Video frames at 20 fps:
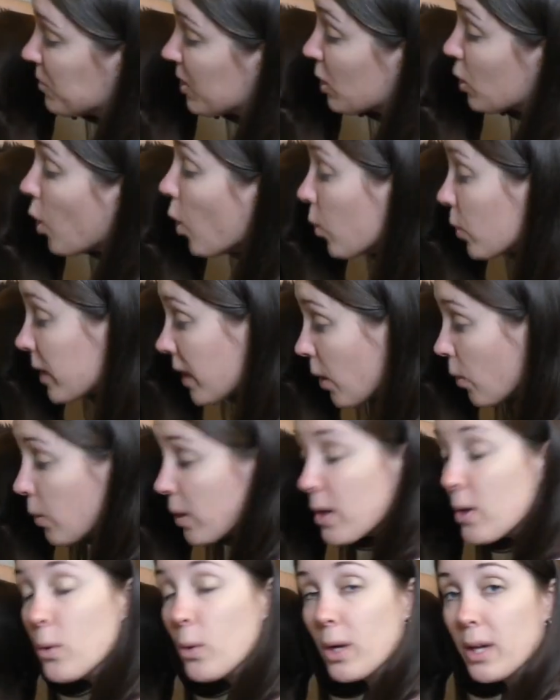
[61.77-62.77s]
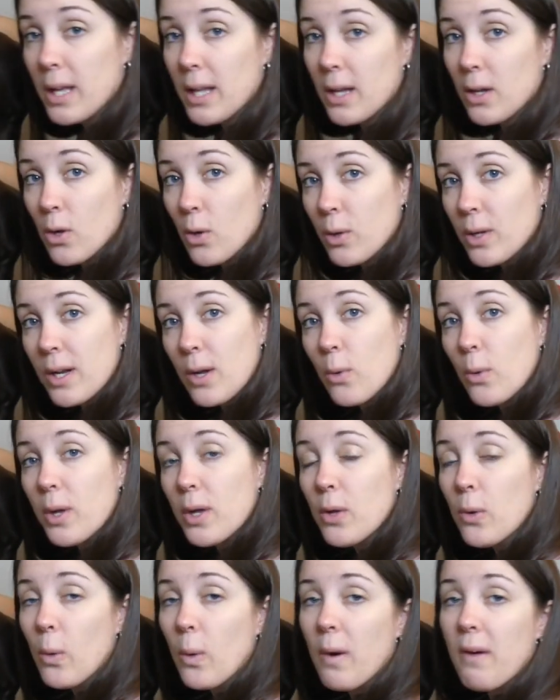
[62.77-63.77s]
coconut oil, organic coconut
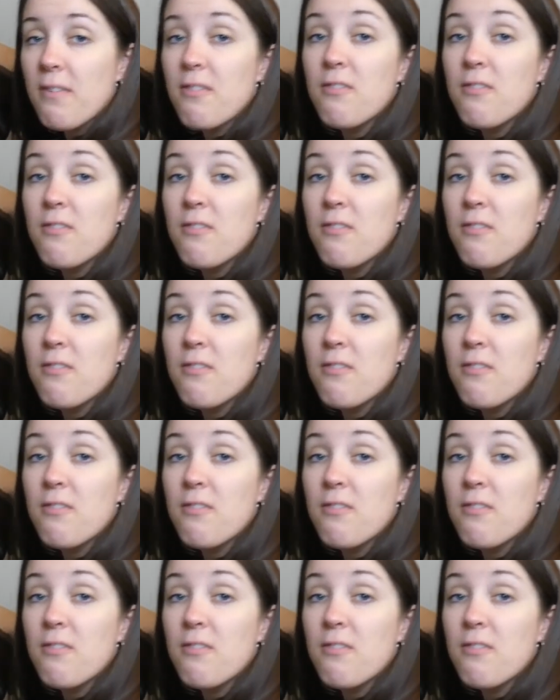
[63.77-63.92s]
oil, or